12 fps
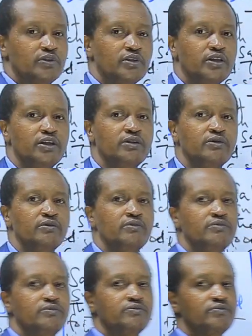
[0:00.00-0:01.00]
Okay?
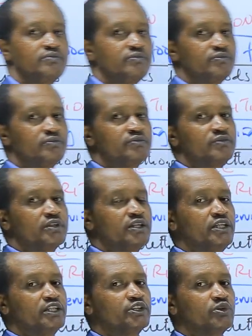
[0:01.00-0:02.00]

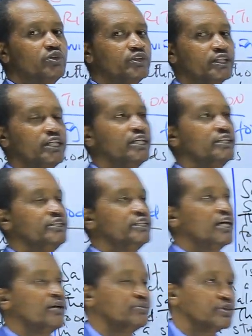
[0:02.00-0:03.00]
The salt kills
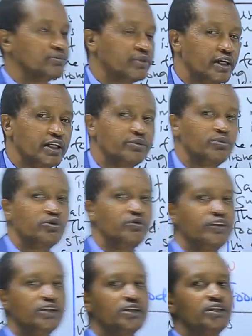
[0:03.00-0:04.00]
germs by
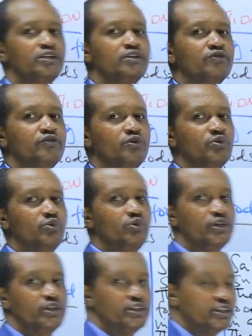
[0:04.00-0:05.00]
removing
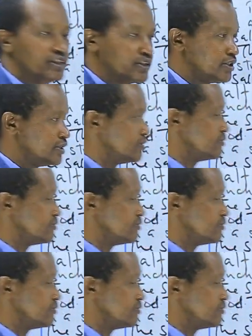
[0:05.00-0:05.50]
fluids.